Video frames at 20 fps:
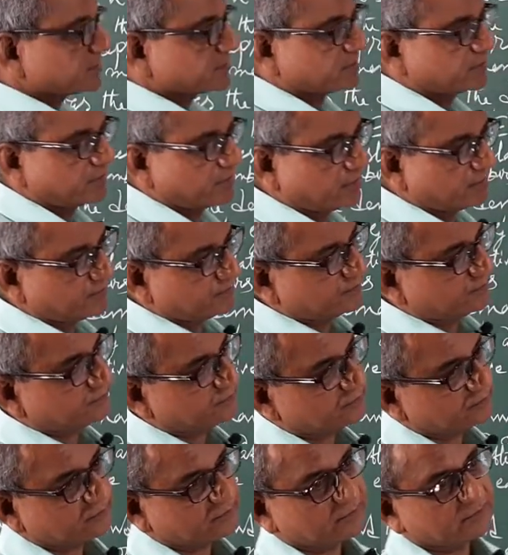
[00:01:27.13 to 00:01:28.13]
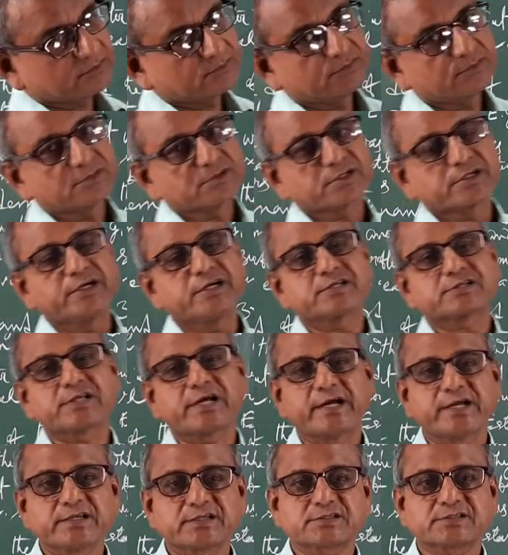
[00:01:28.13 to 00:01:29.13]
he
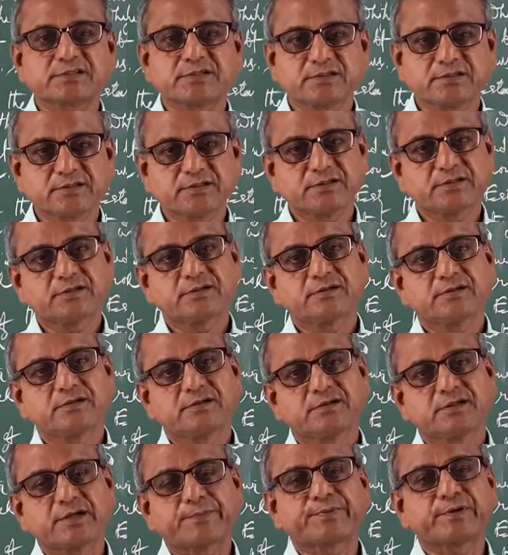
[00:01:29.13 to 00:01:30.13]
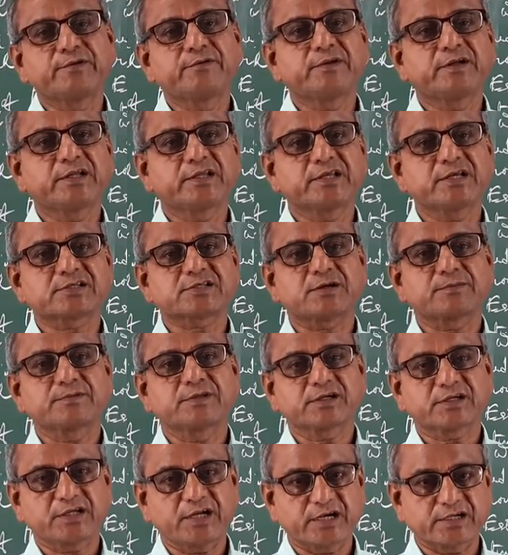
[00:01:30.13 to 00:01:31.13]
criticized the privileges of
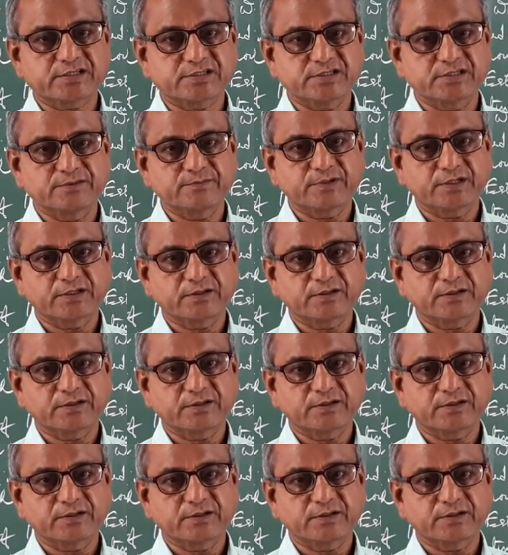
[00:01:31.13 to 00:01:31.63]
the clergy.